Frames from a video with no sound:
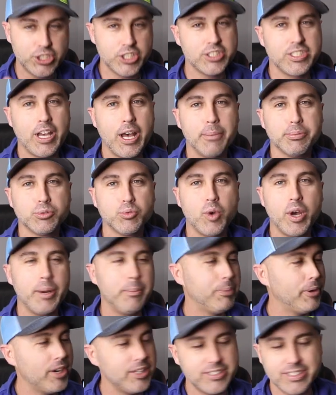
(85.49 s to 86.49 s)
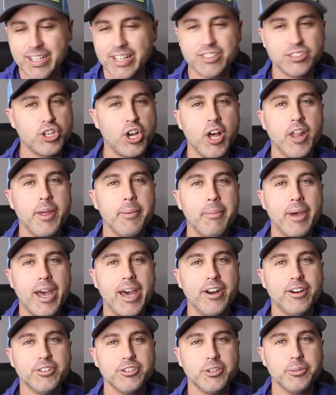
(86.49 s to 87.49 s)
just helps one person, that's all that
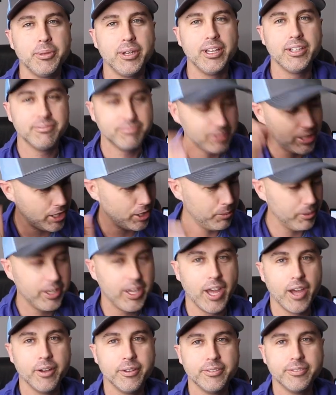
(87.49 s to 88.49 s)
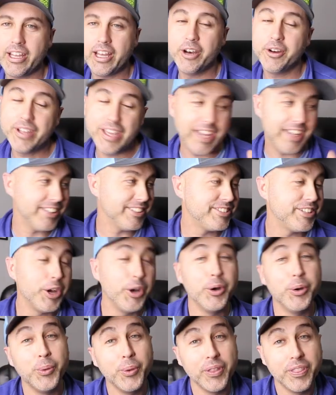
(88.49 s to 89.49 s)
matters to me. Here we go. Okay,
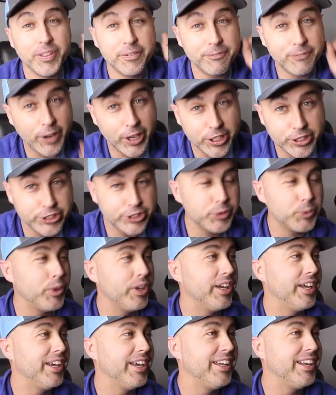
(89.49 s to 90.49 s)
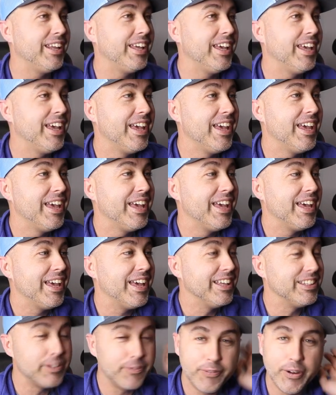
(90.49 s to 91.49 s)
so the first one
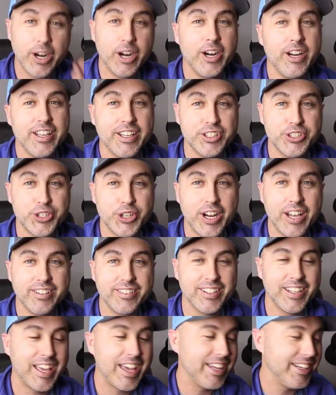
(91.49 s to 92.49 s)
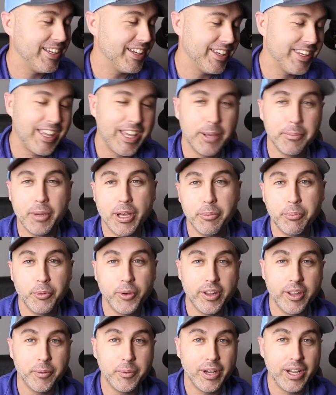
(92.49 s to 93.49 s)
is a very interesting idea. I came up
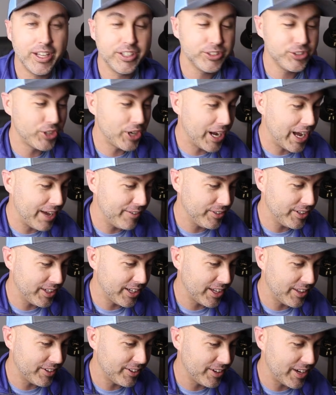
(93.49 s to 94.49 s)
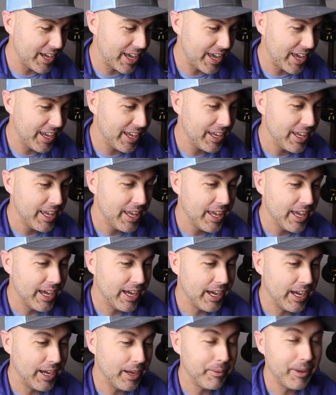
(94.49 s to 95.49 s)
with it while I was driving the other day.
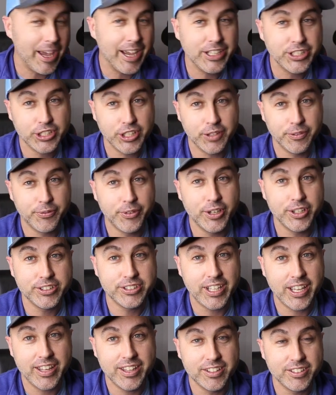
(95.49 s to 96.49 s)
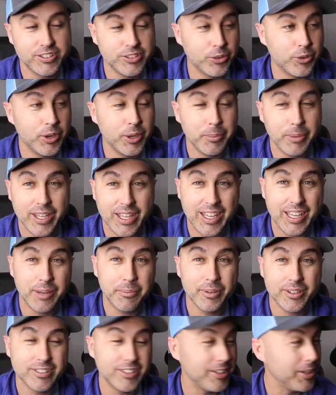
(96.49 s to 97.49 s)
Um, actually, the first day the storm hit,
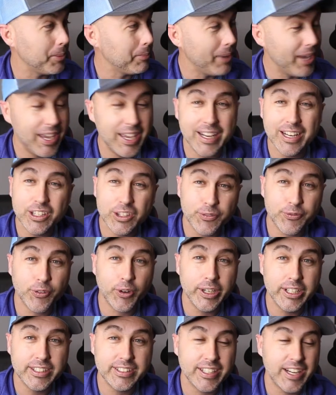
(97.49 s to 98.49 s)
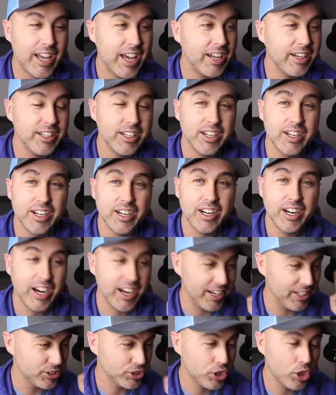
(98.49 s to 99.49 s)
because I'm like, man, it's freezing out here,
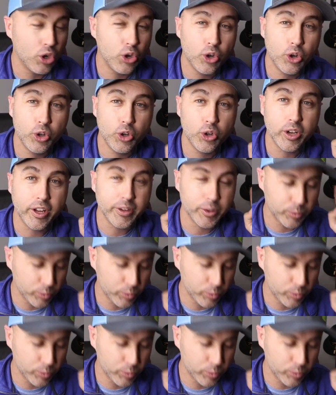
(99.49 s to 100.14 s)
and it's cold, and the